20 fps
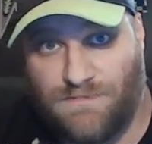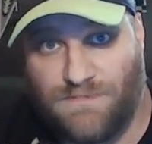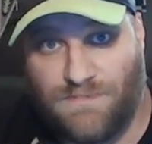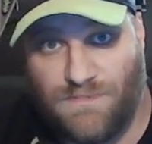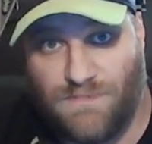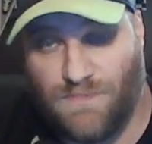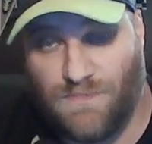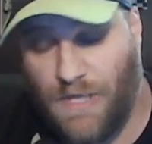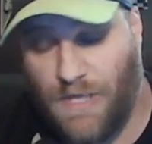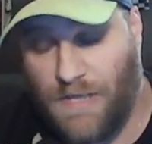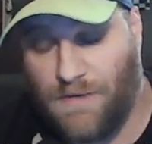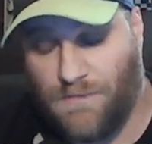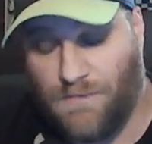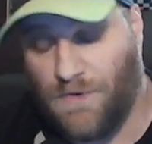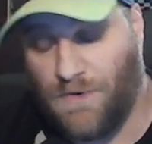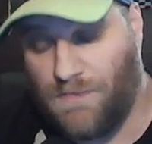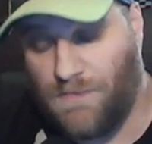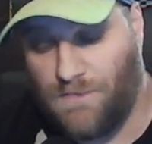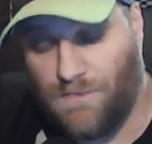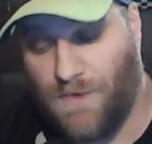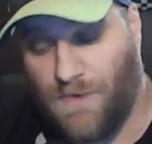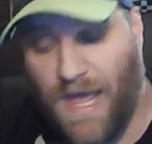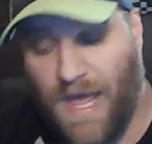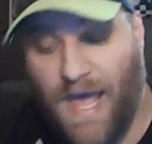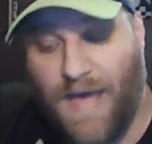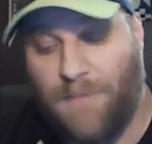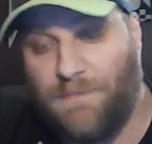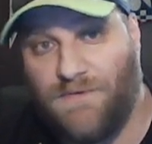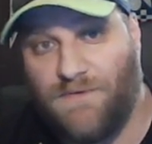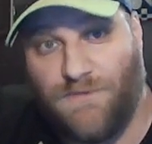what
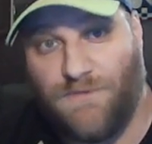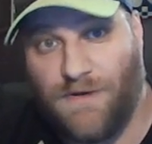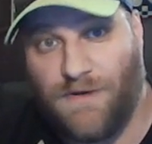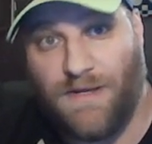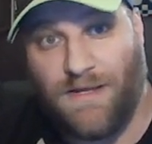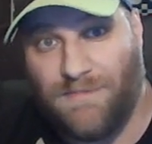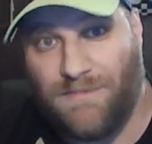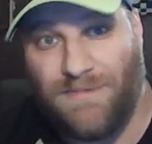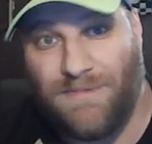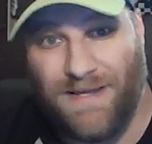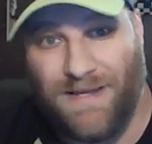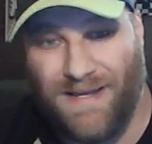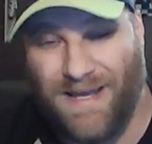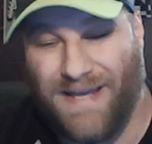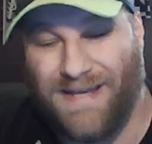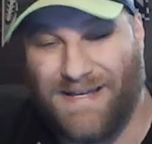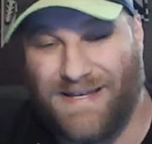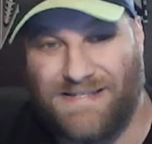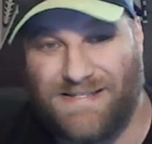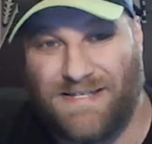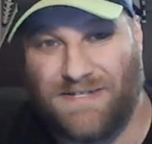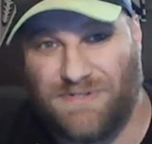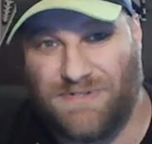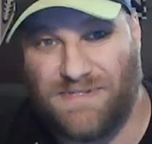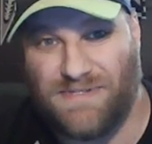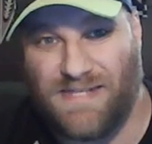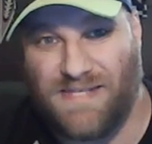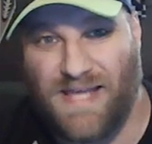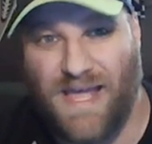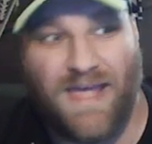happened for him, I guess I
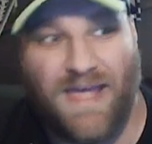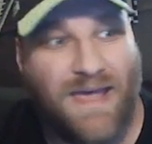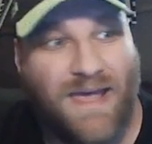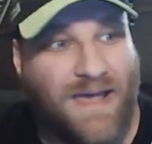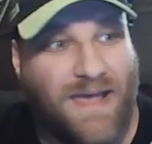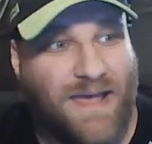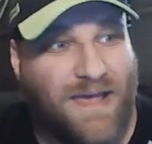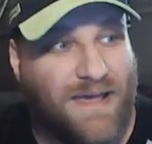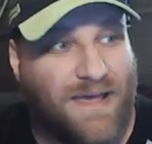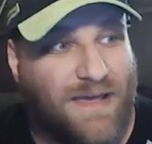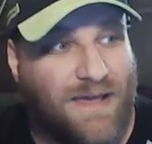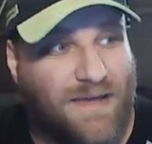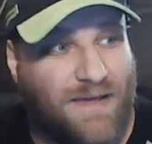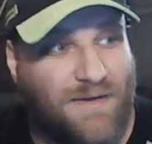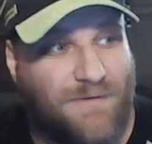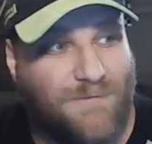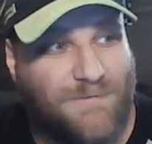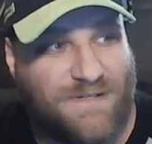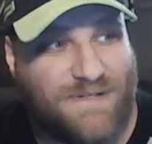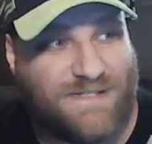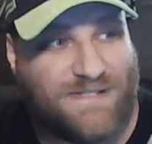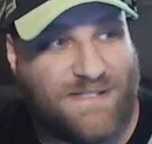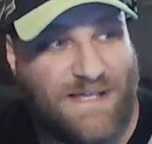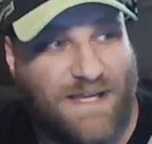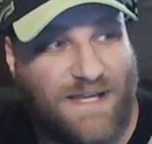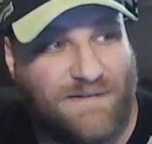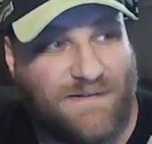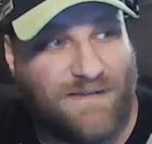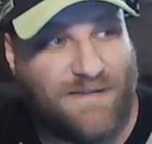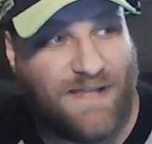should say, was
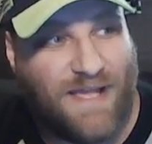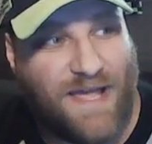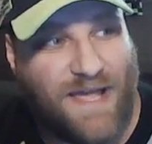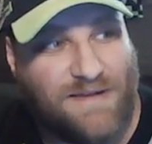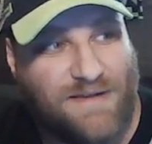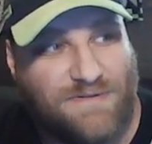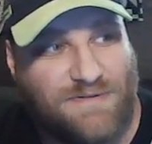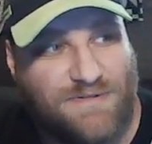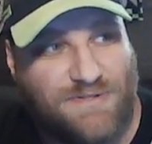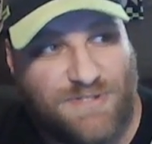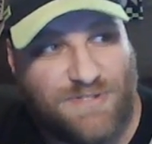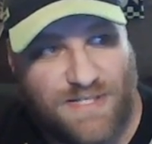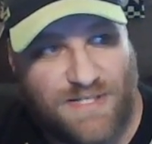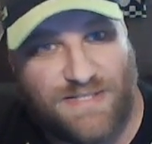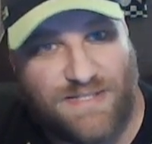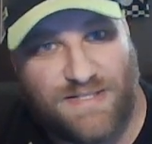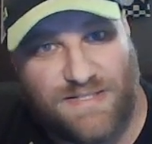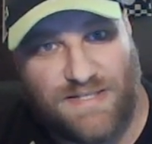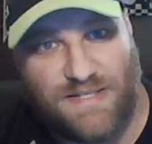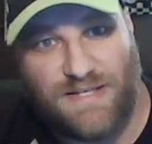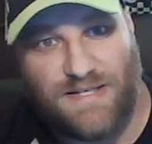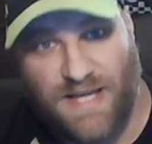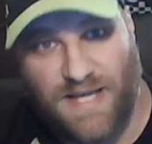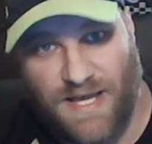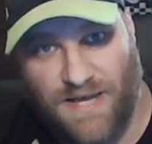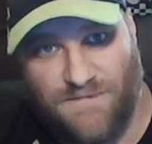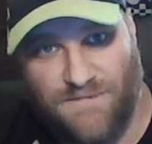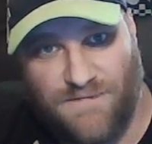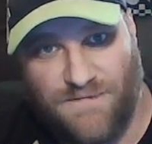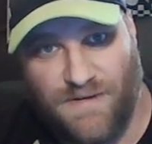that they had just
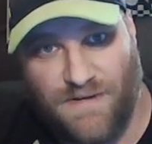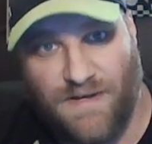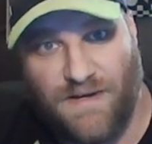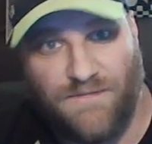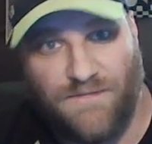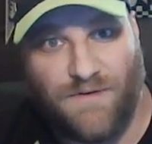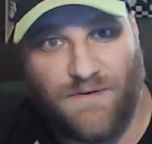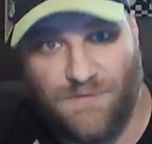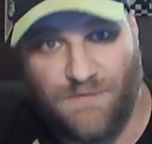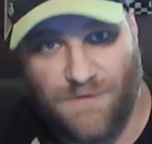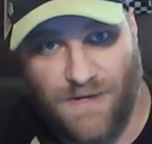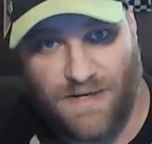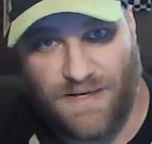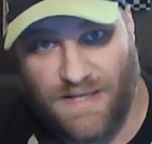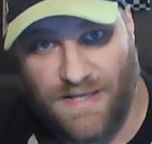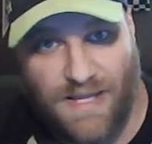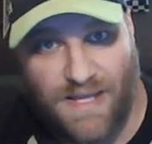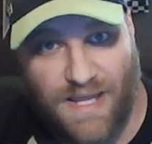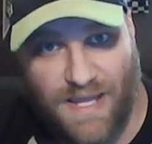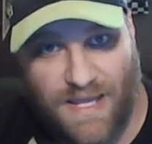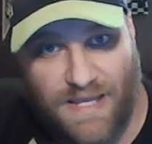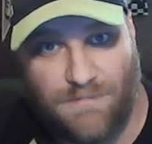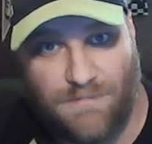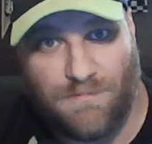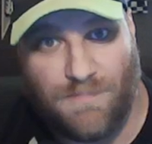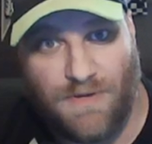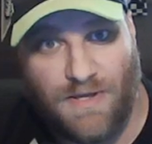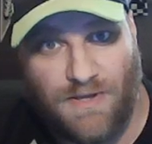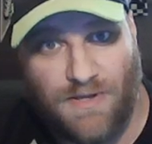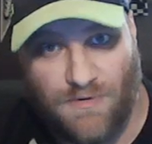enough of a running game
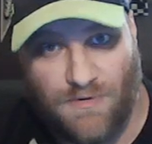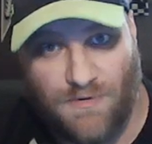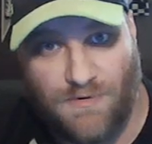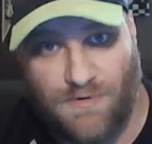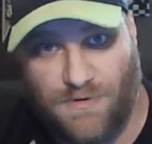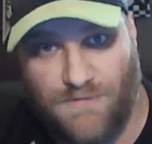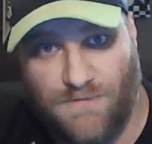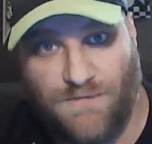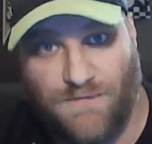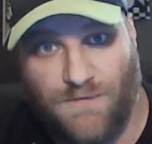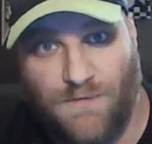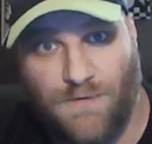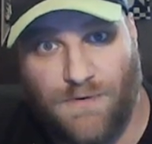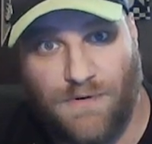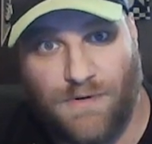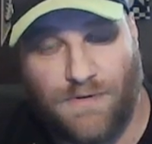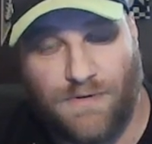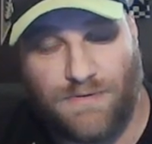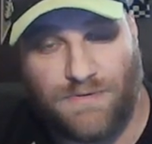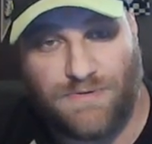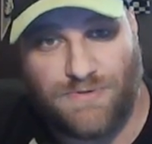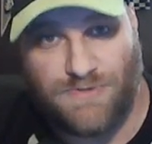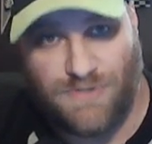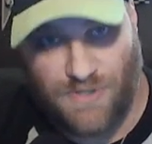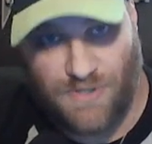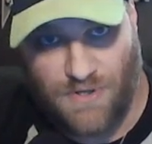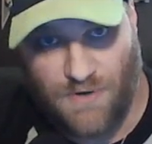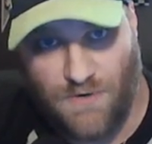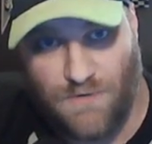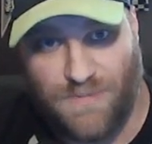in order for
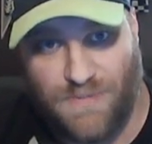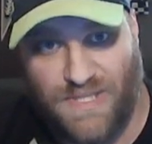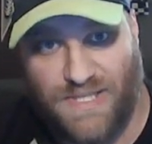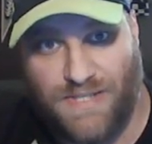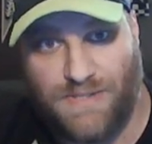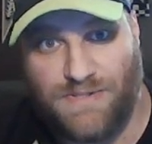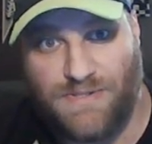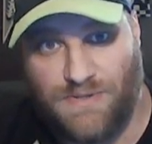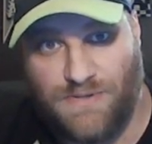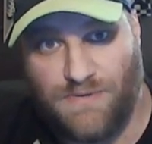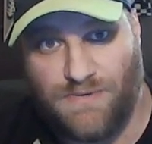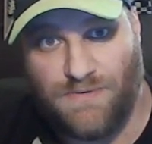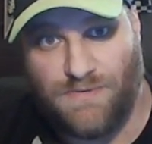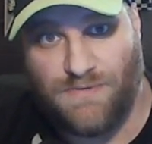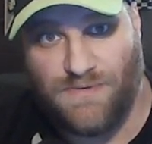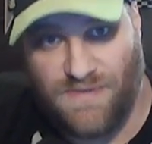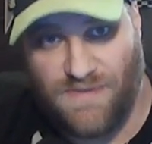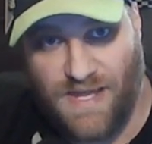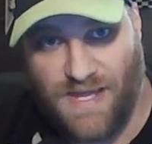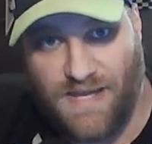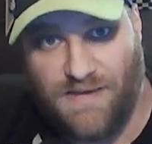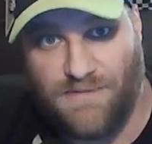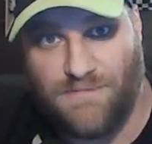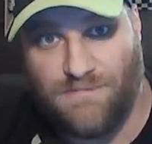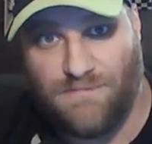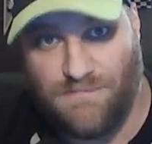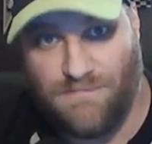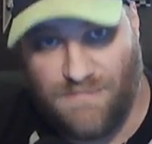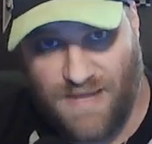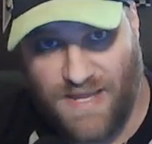Jacoby to then
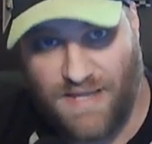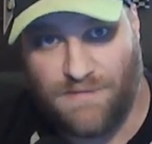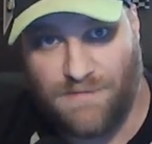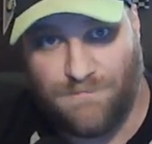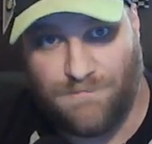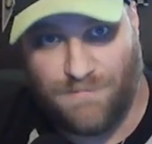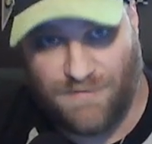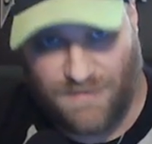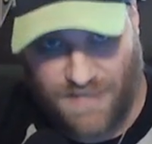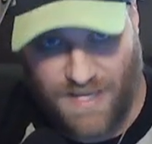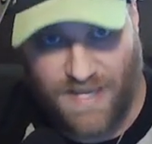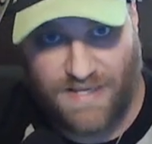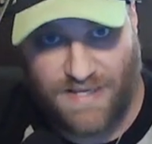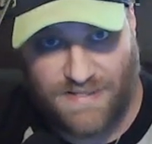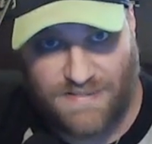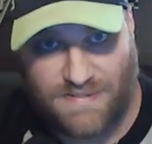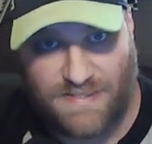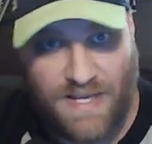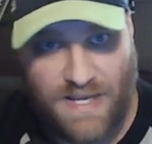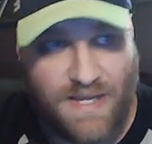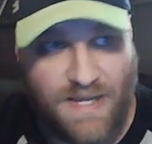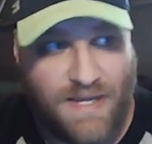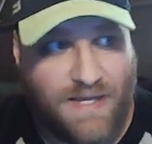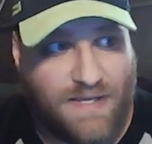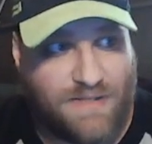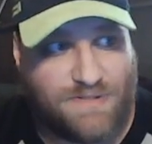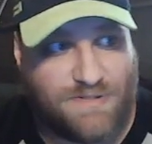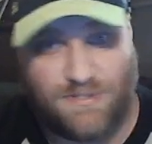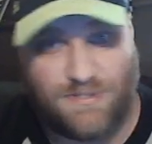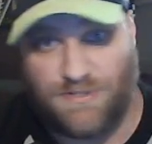make plays,
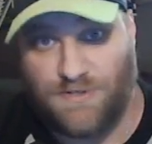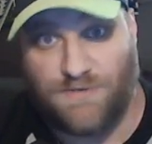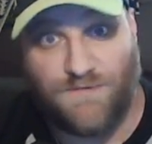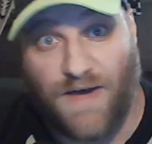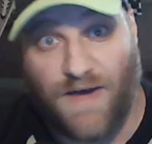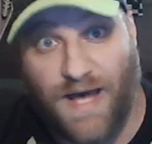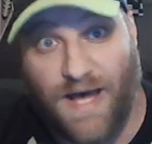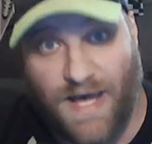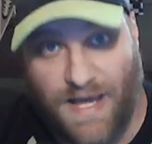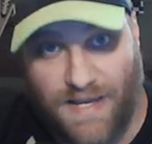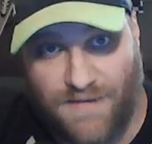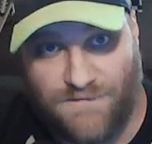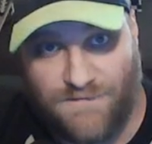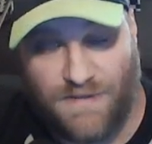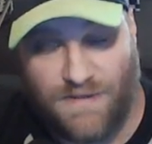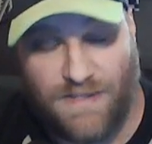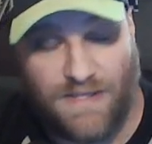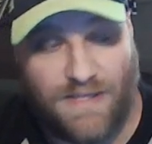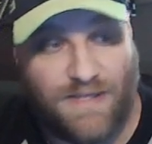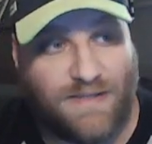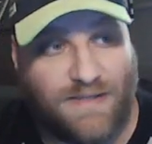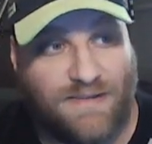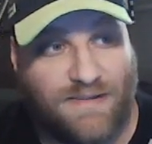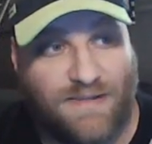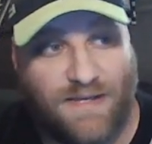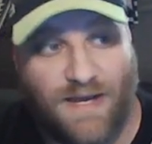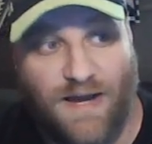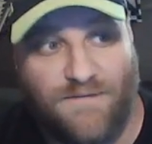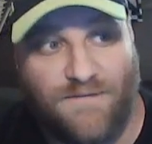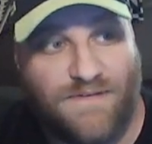survive.
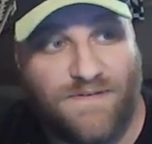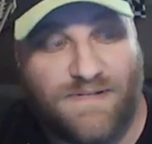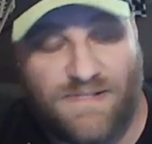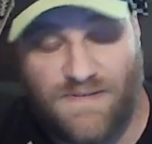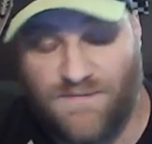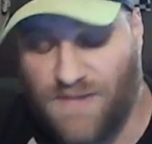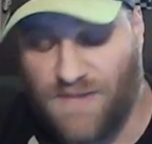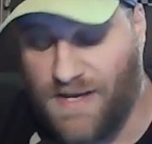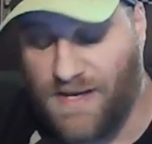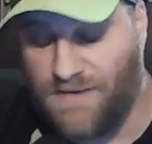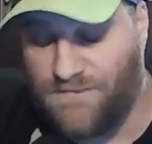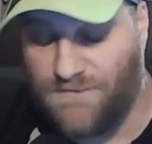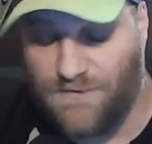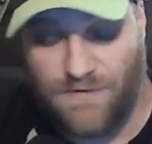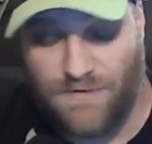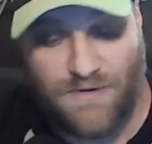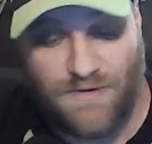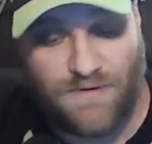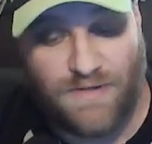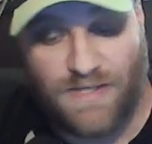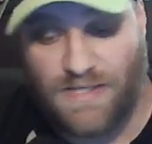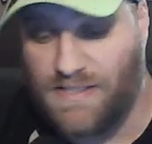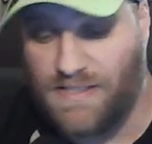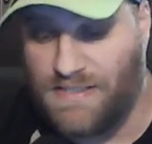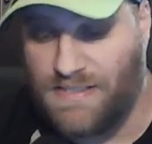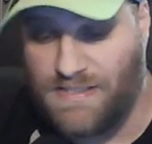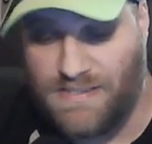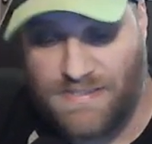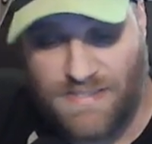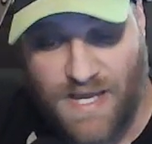The offensive line for New England
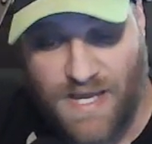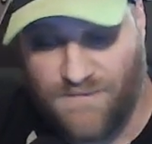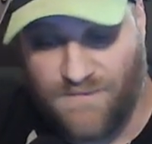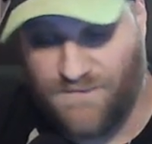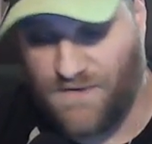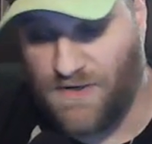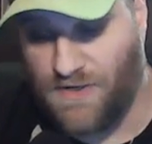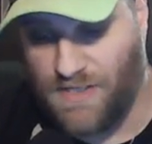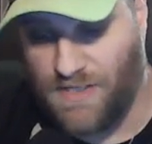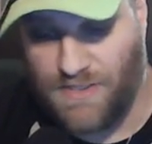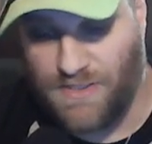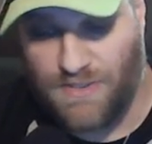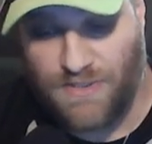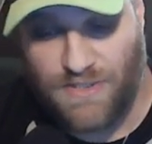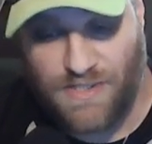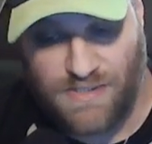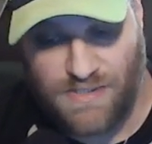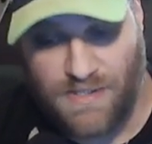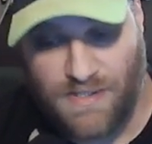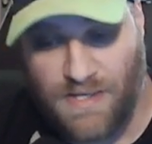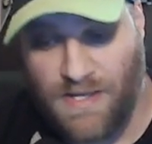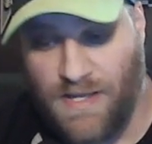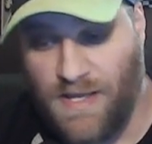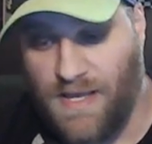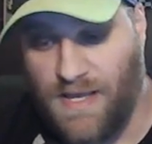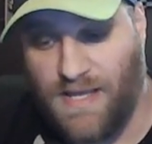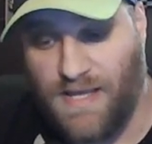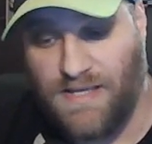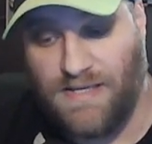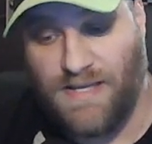is not very good,
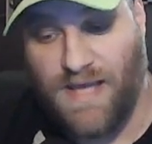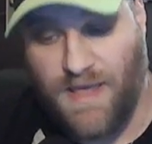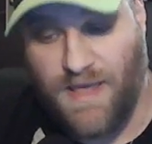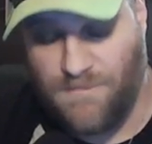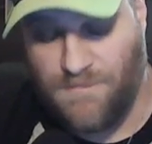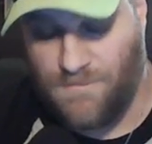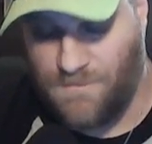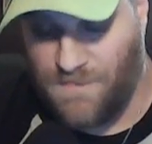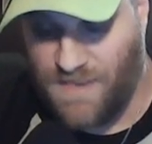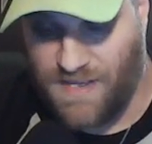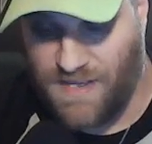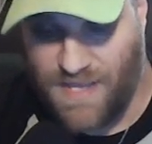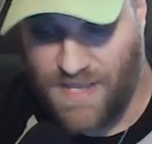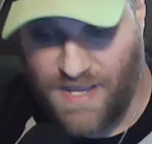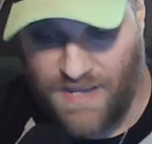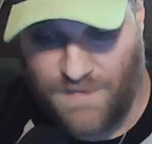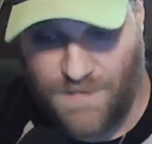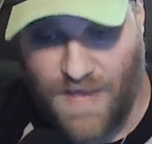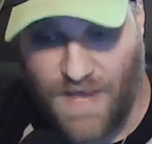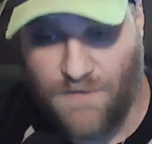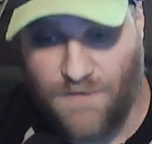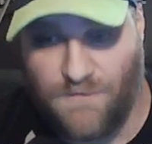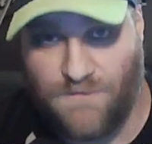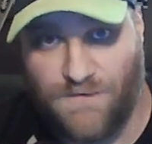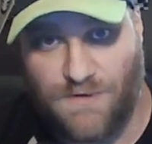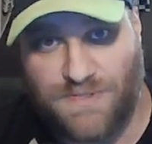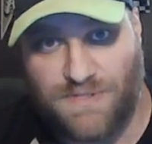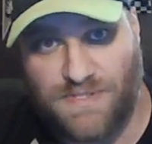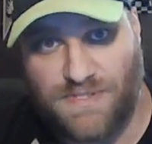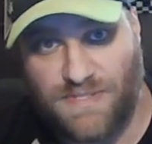and yet they came out
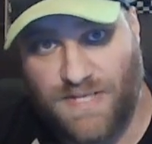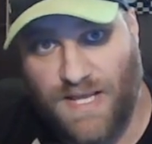versus